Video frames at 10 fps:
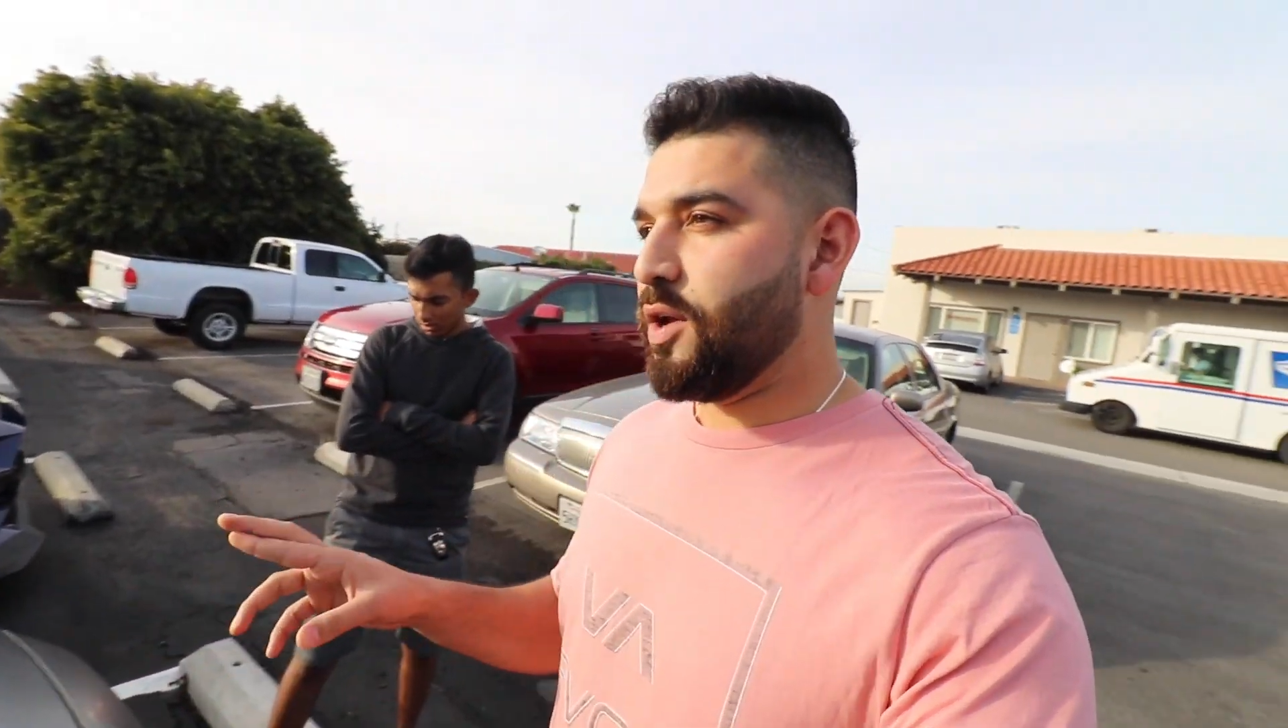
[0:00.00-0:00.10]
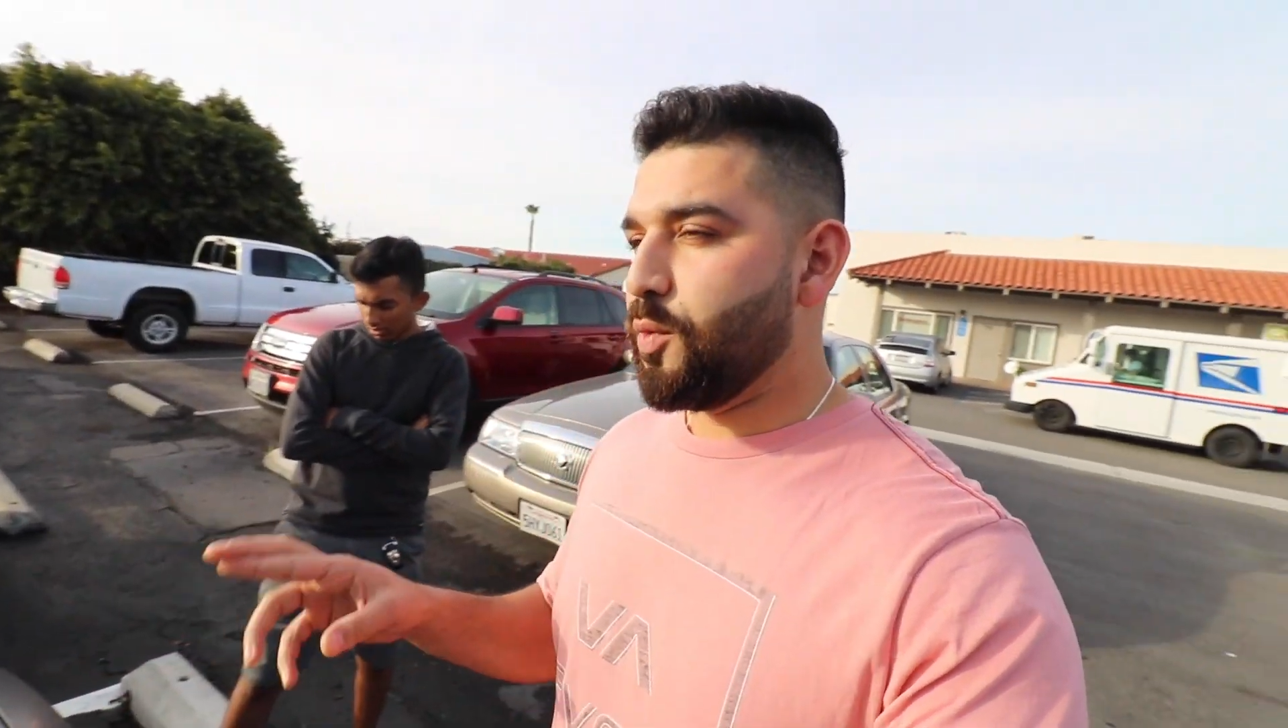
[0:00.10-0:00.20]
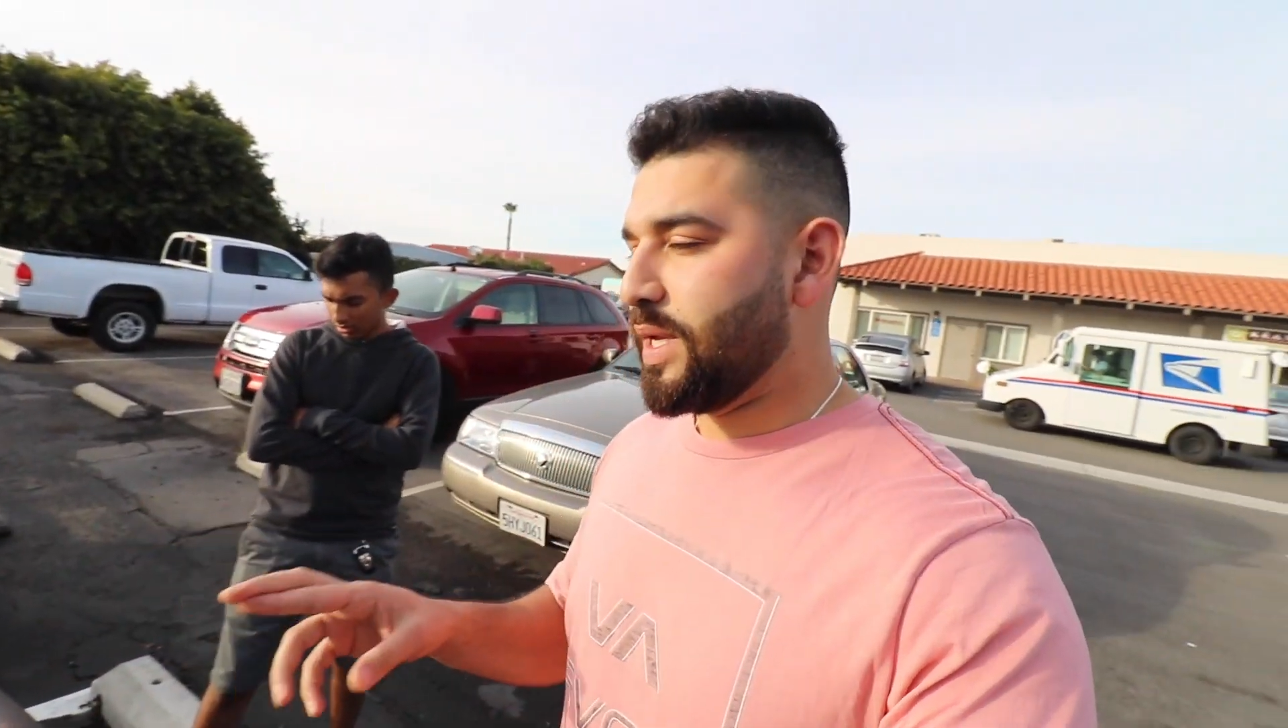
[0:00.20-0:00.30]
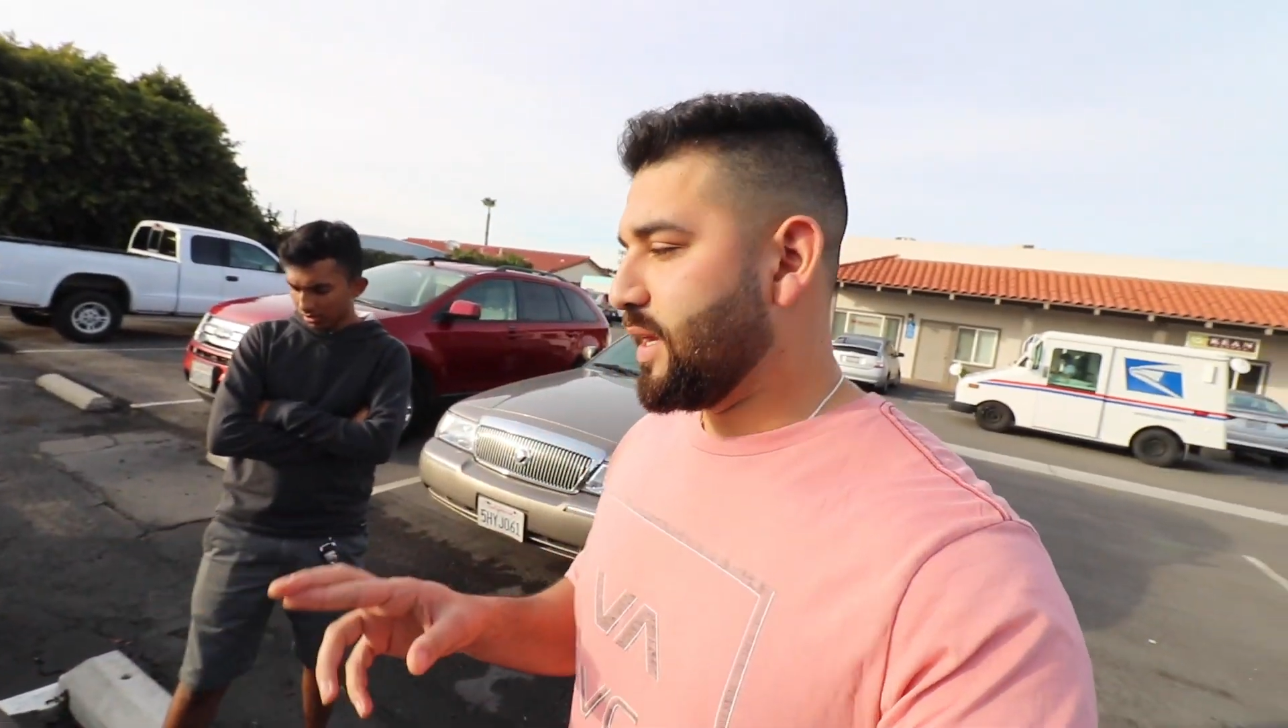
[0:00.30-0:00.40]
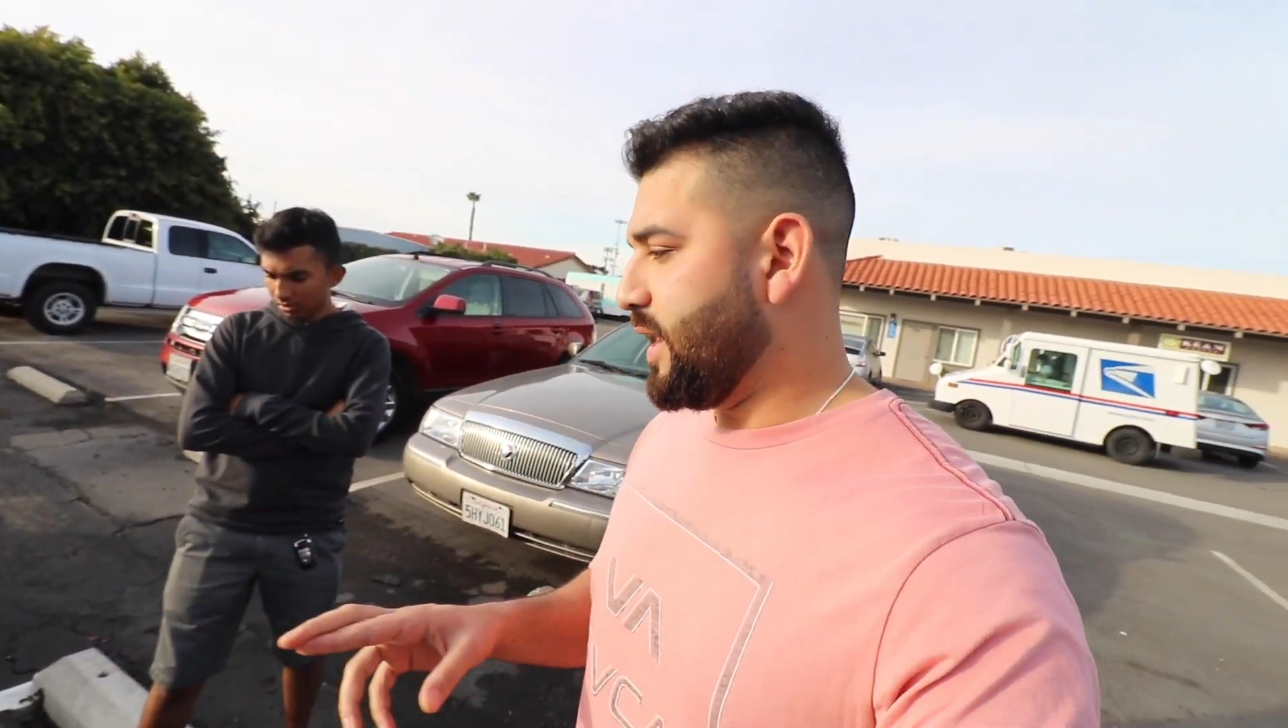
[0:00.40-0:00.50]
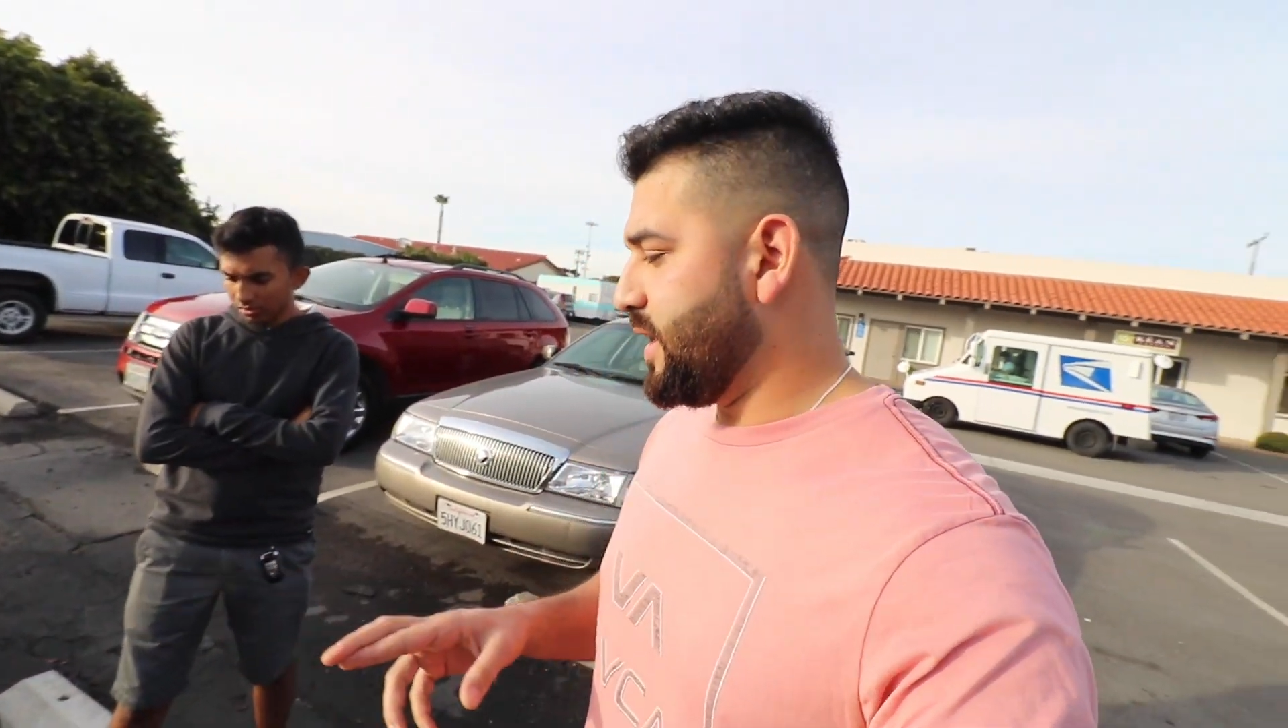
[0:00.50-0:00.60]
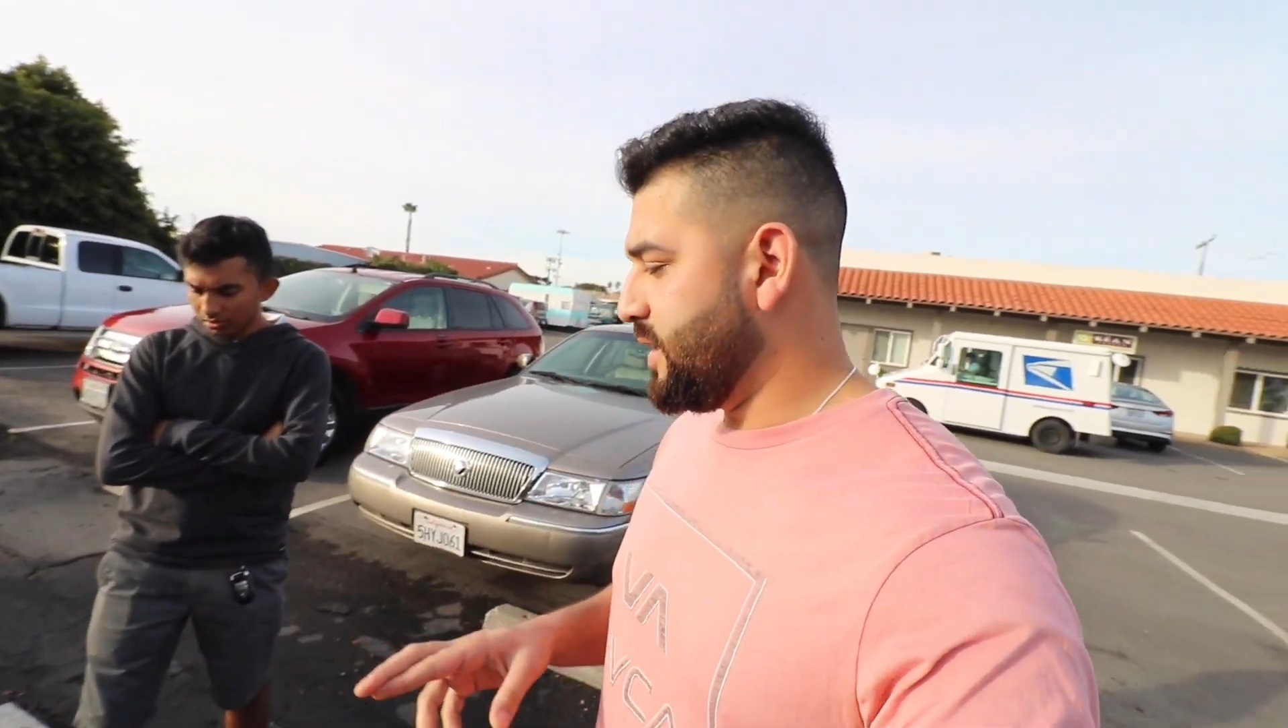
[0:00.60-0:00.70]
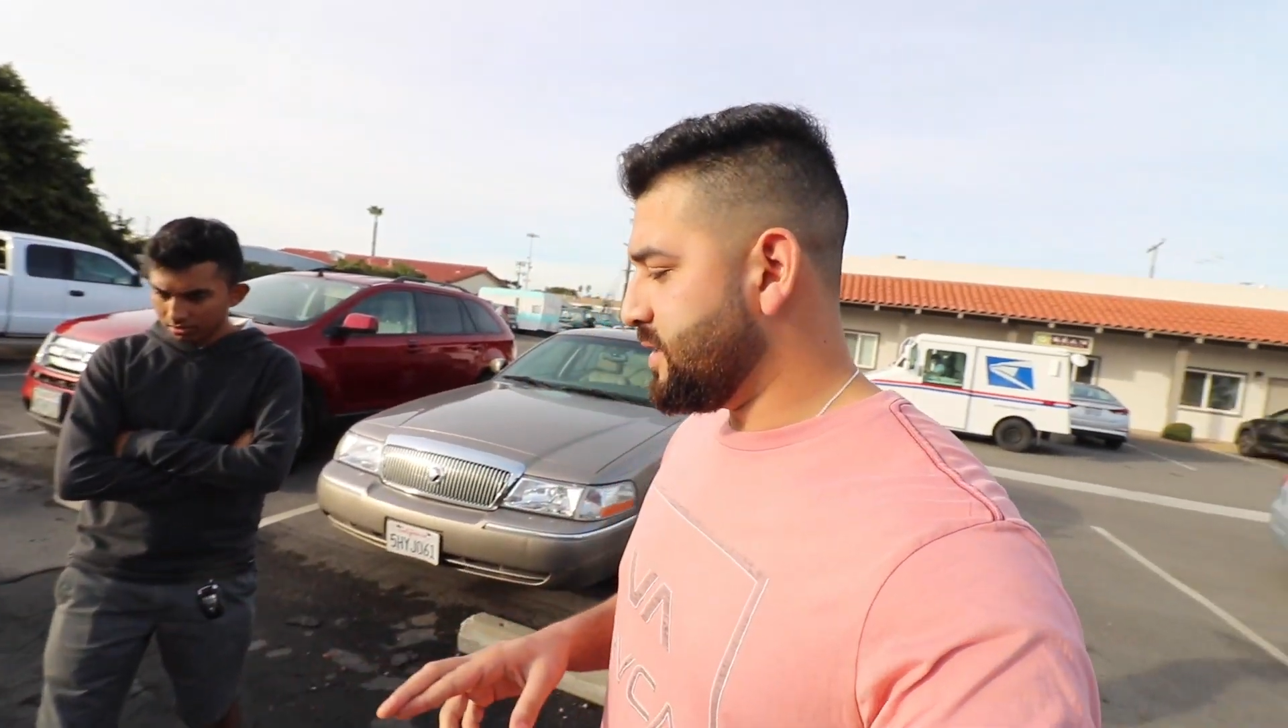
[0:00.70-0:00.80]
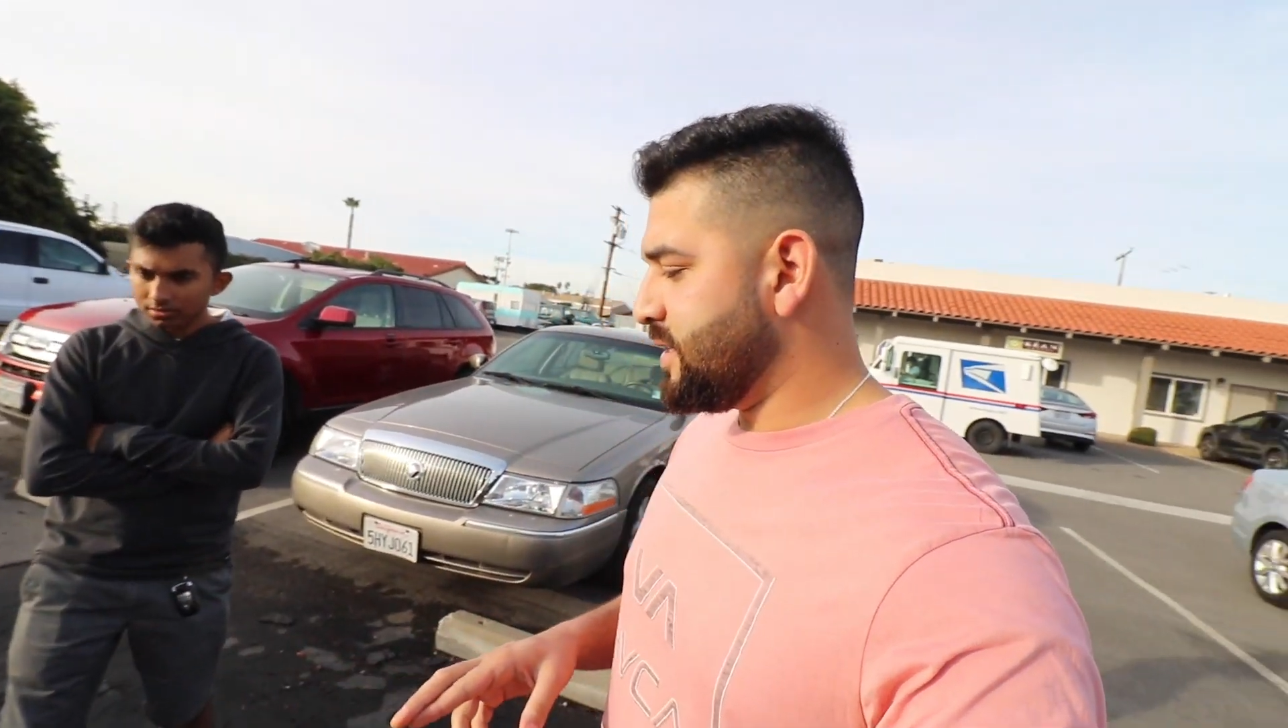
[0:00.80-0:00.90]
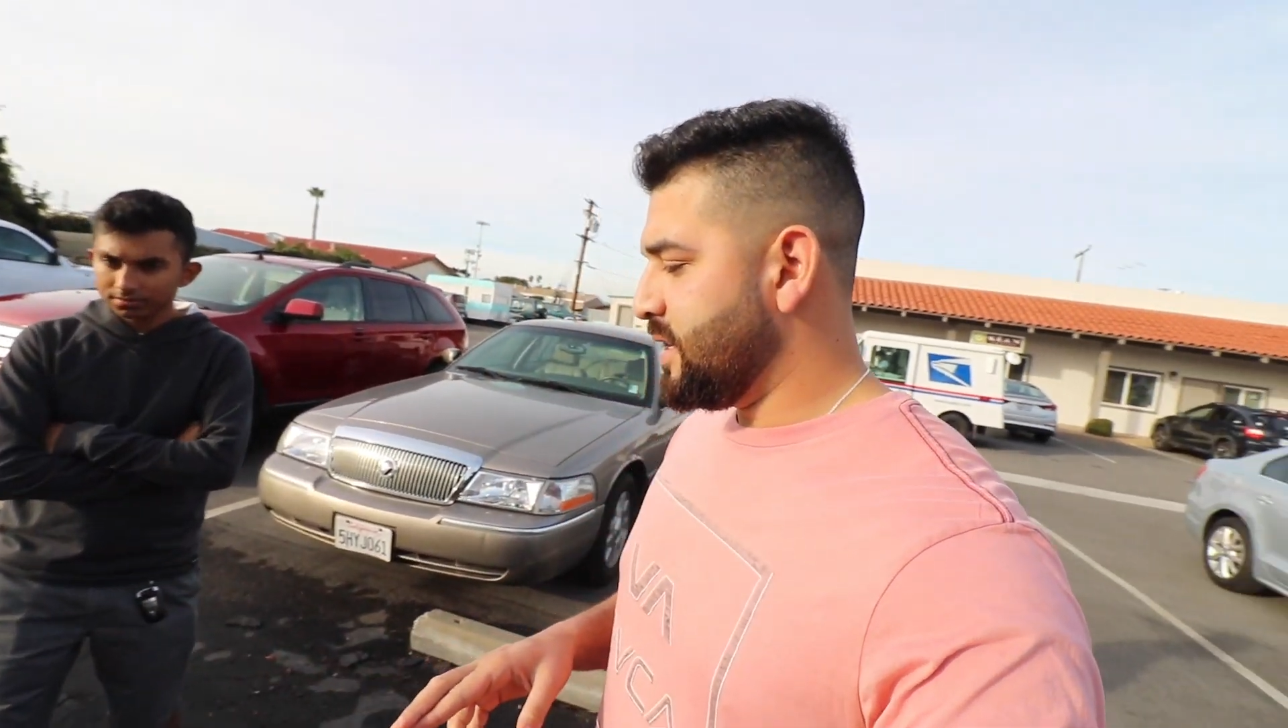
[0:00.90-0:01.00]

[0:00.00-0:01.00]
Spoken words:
we can get it.